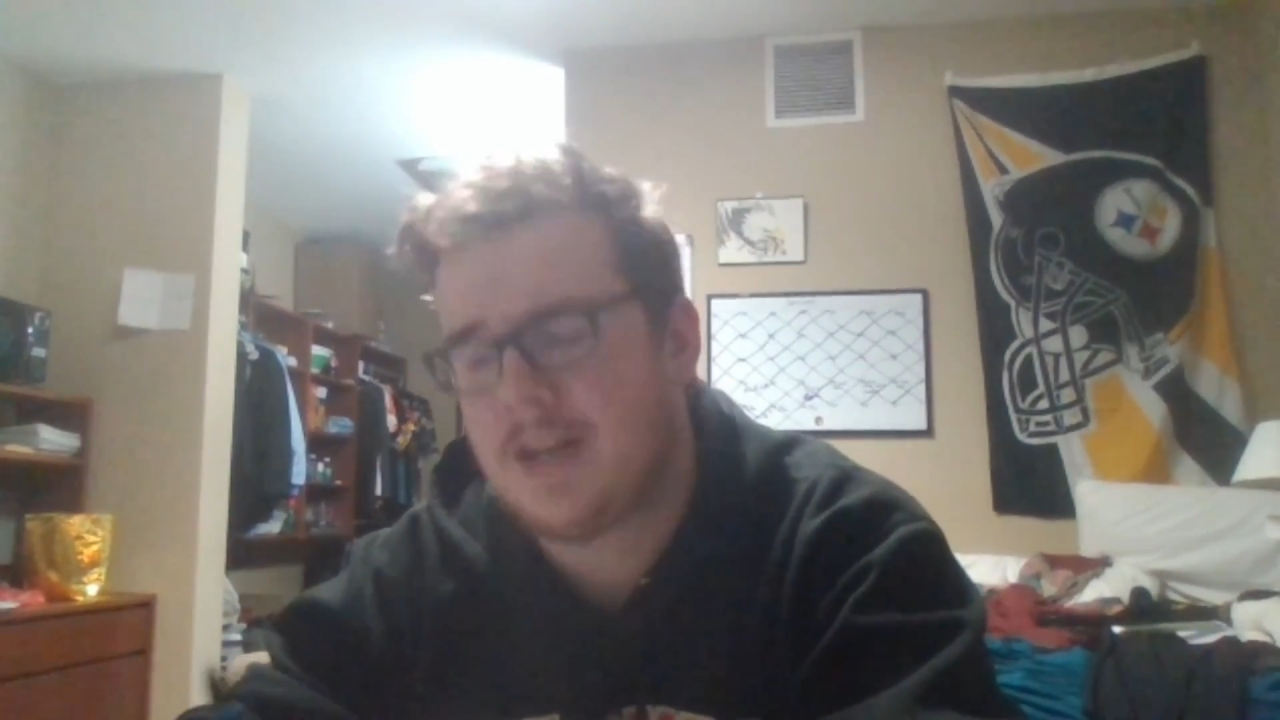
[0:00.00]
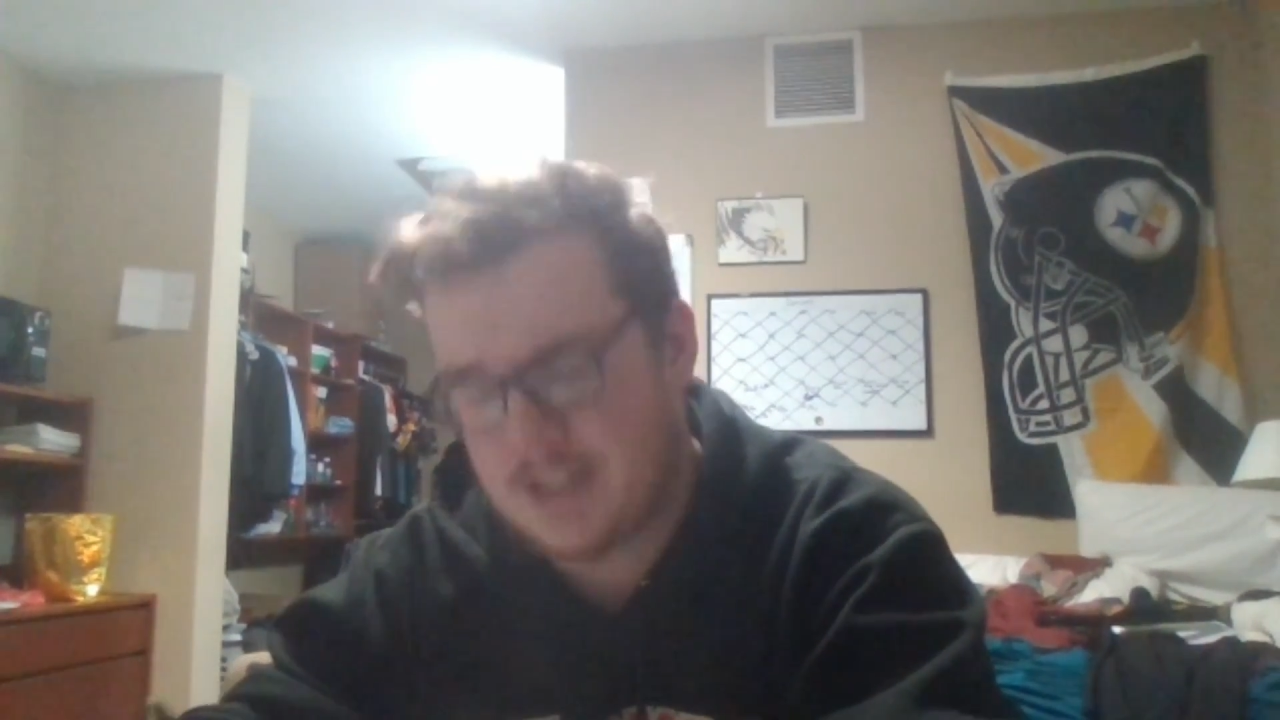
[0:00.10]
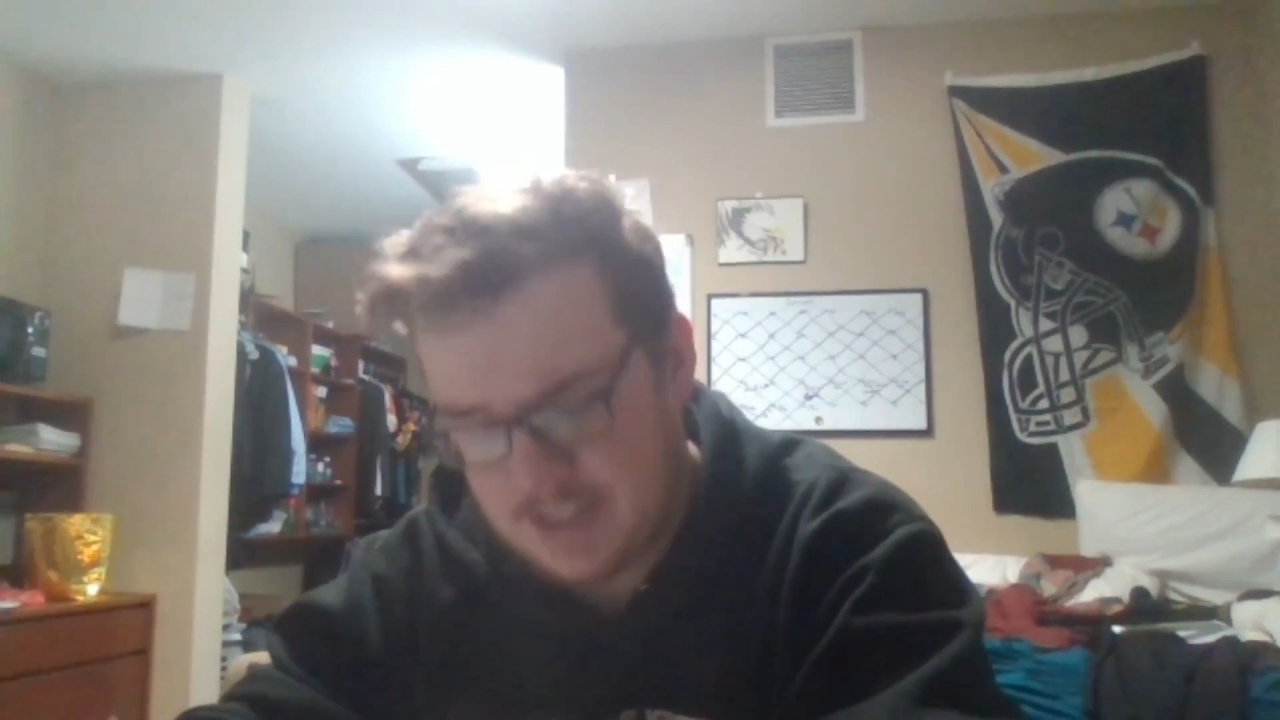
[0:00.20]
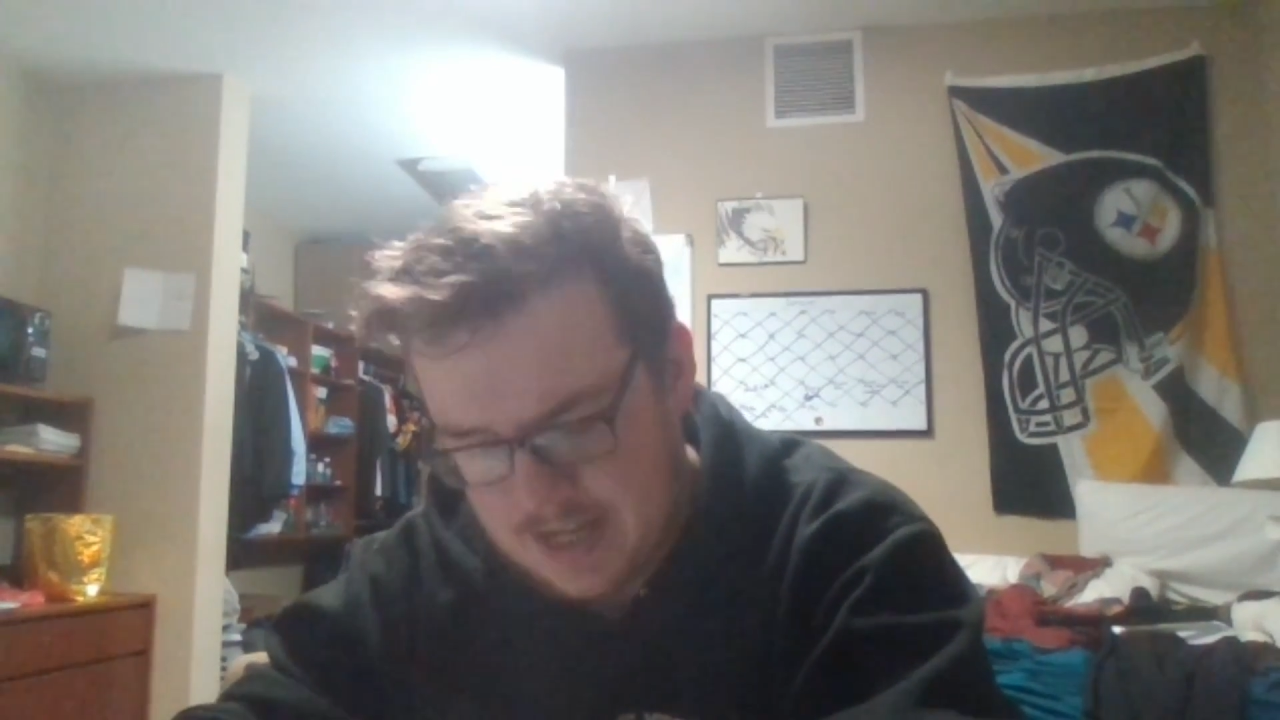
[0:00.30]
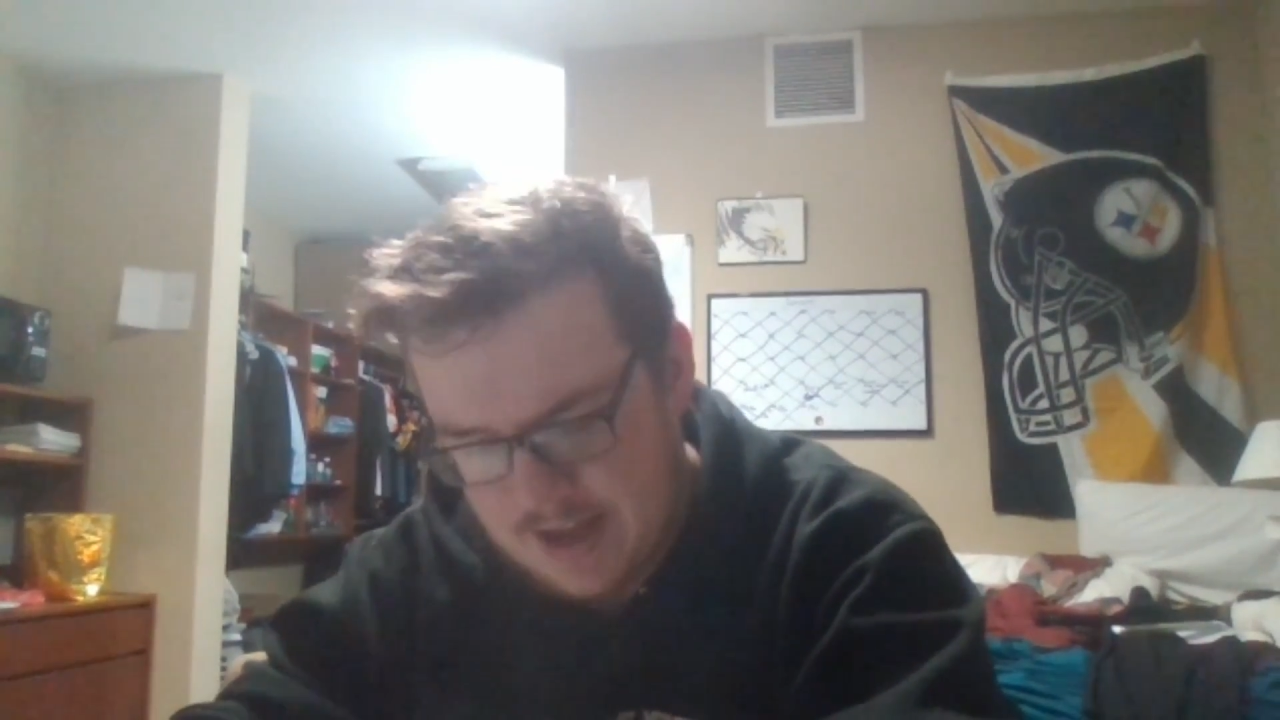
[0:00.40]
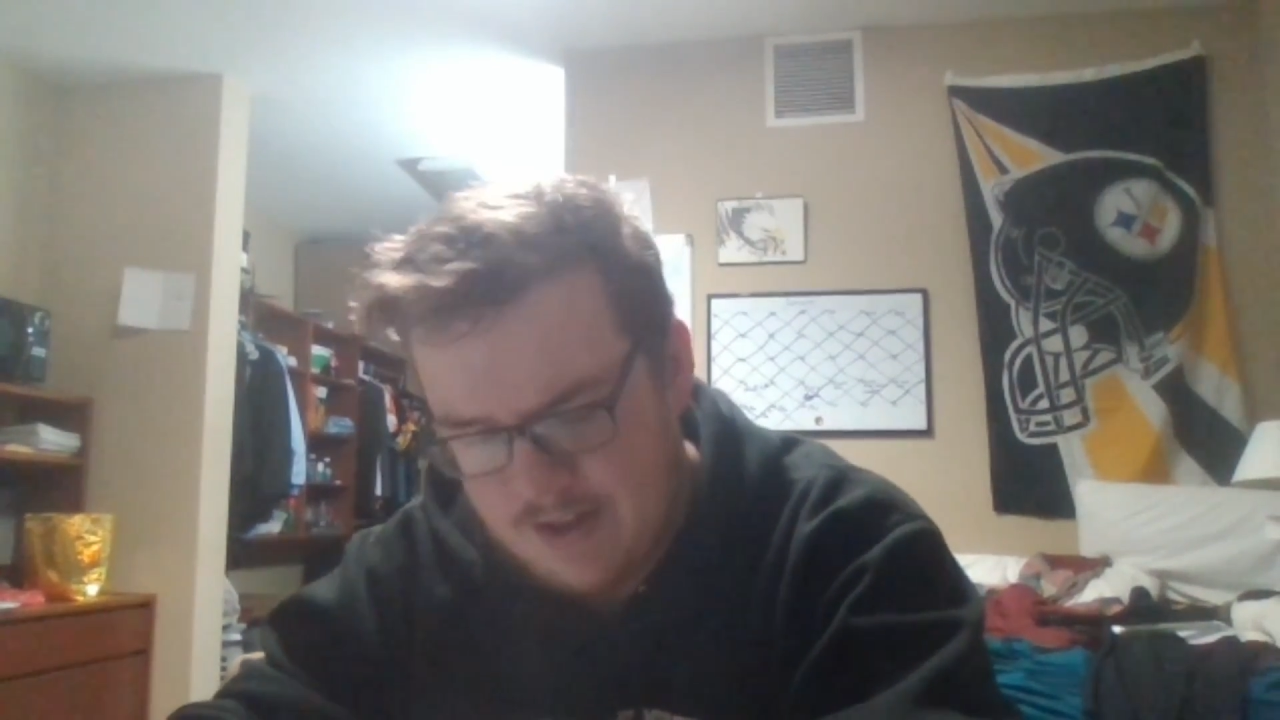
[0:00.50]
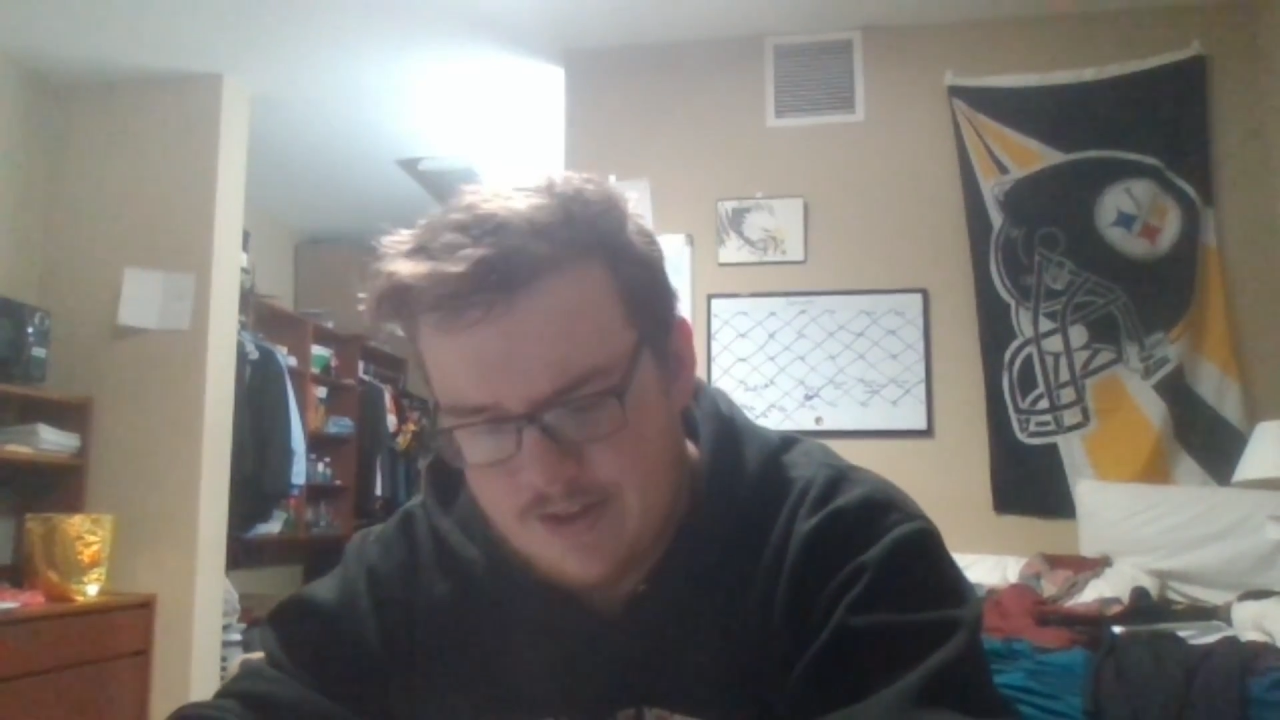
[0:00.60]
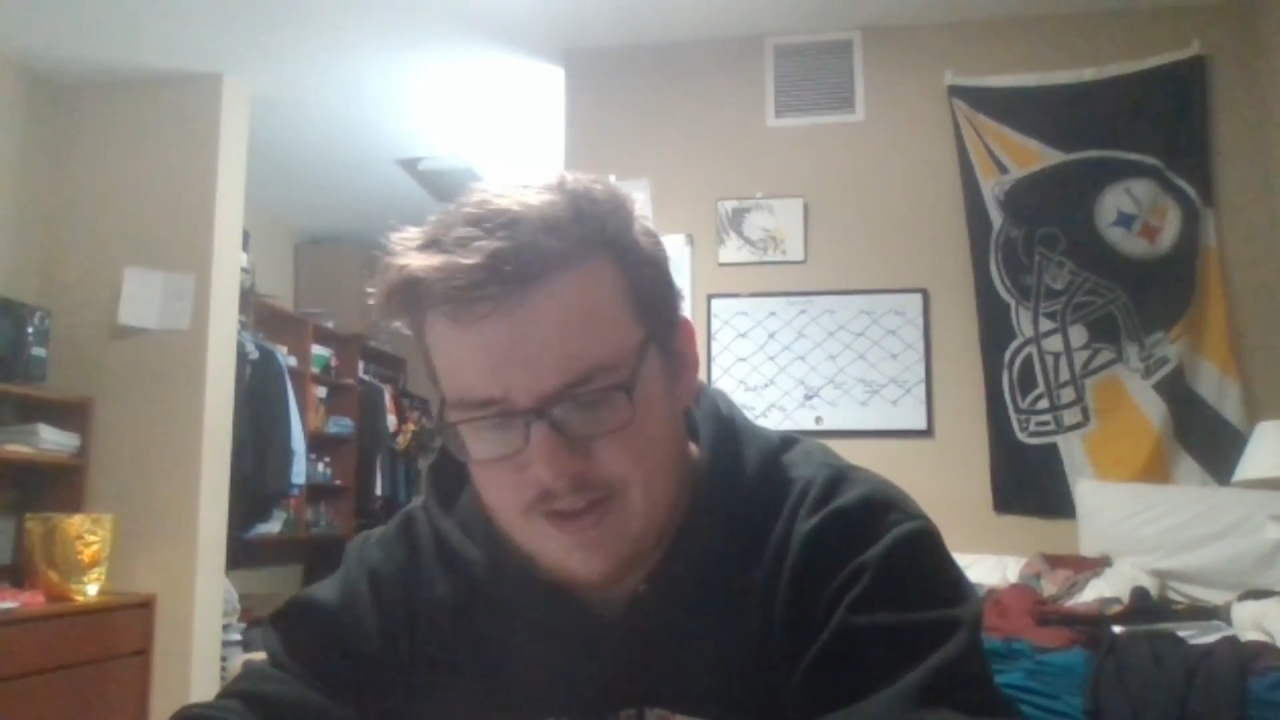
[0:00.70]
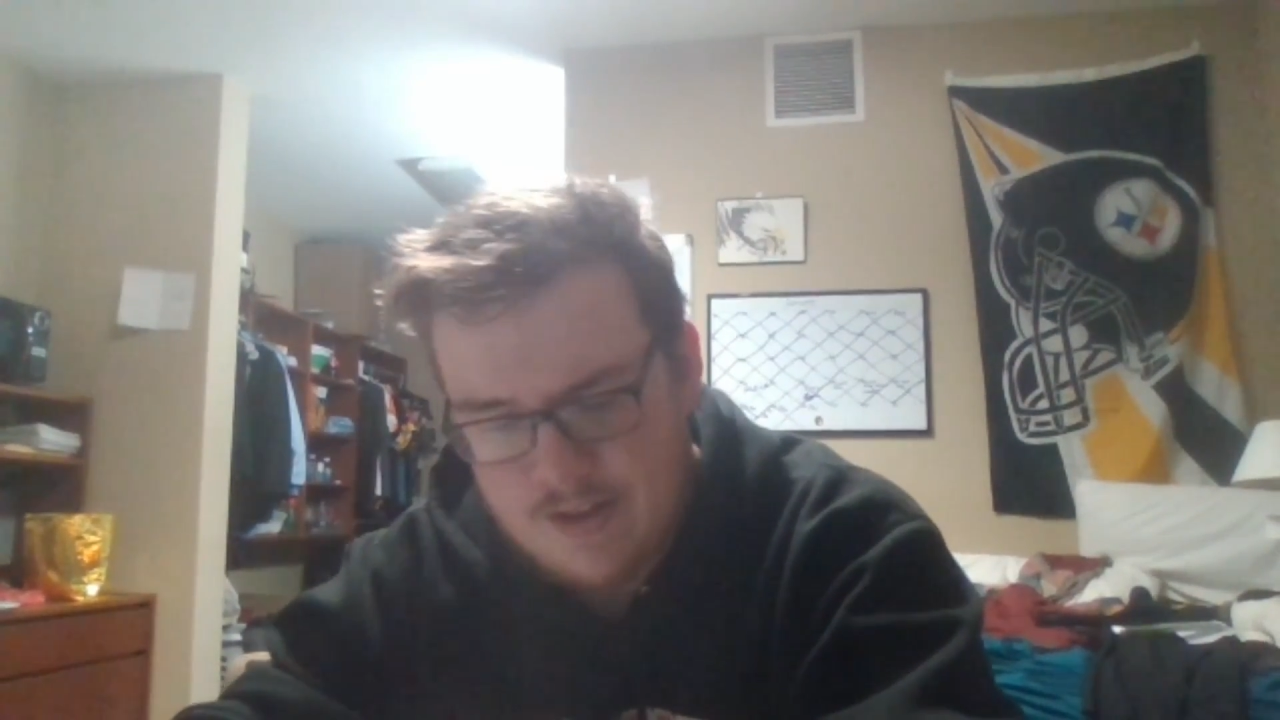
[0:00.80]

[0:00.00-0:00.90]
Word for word: I should say.